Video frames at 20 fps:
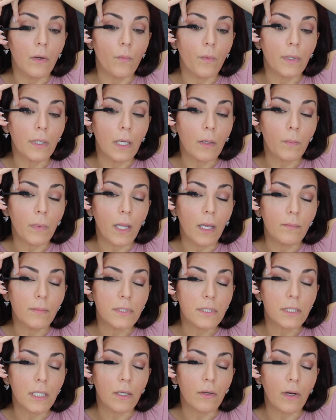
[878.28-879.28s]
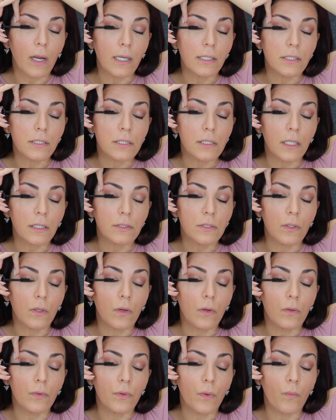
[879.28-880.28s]
When I apply mascara, I just like to
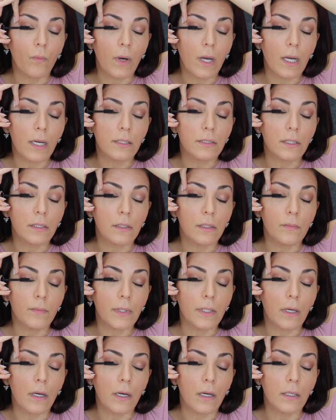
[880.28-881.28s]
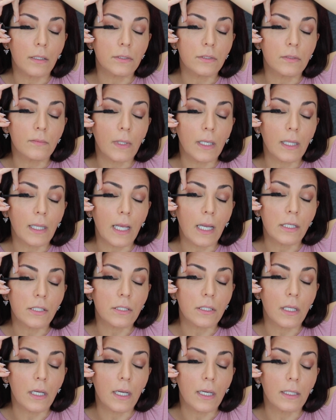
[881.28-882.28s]
hold the wand a little bit onto my
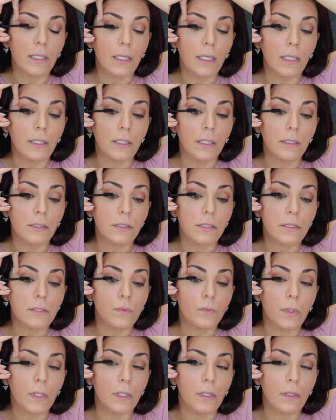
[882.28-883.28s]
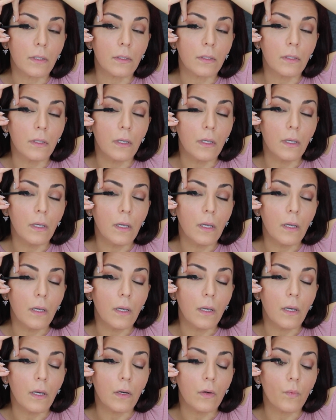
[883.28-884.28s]
lash line and then just wiggle
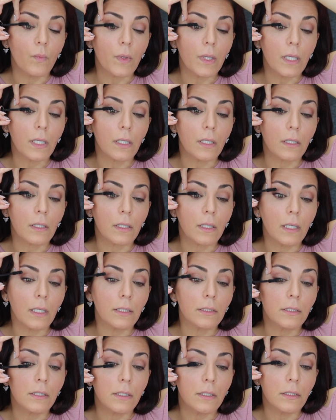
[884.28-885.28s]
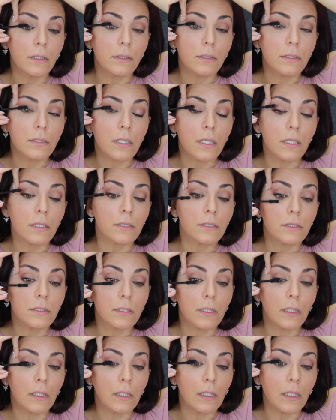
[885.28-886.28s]
it
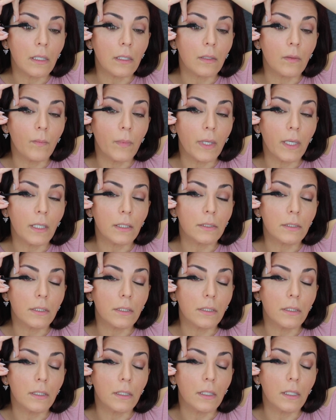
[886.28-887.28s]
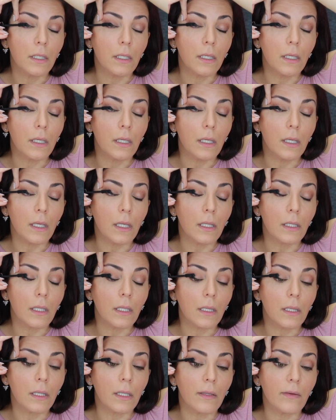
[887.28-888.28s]
just a little bit, and
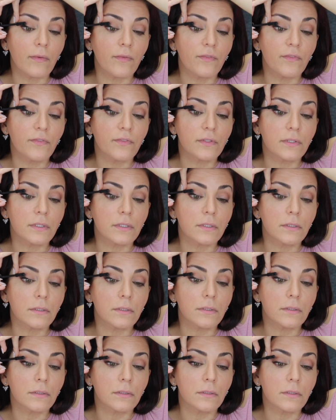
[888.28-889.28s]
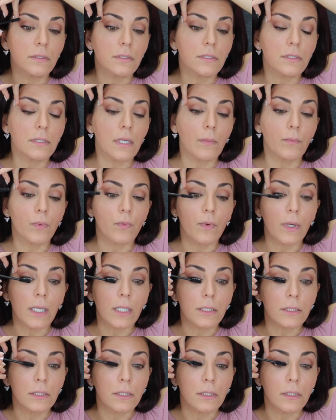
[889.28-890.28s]
then lift,
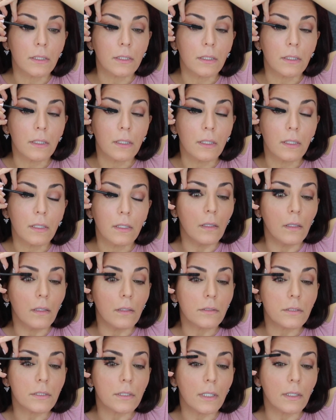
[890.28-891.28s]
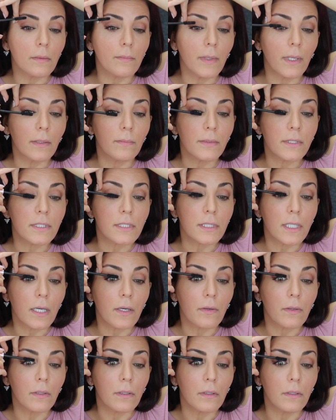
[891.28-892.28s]
separate. It's not a bad
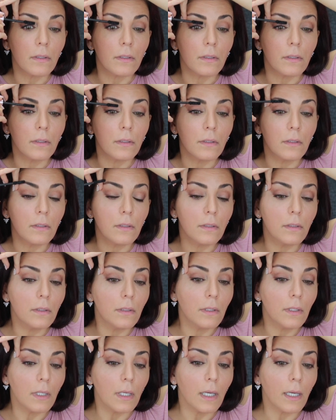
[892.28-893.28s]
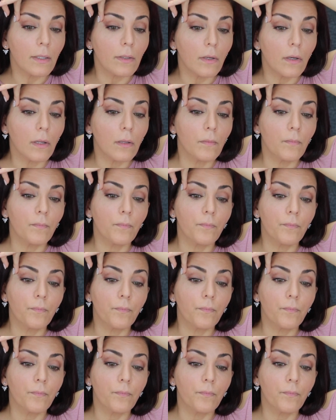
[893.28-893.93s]
mascara at all.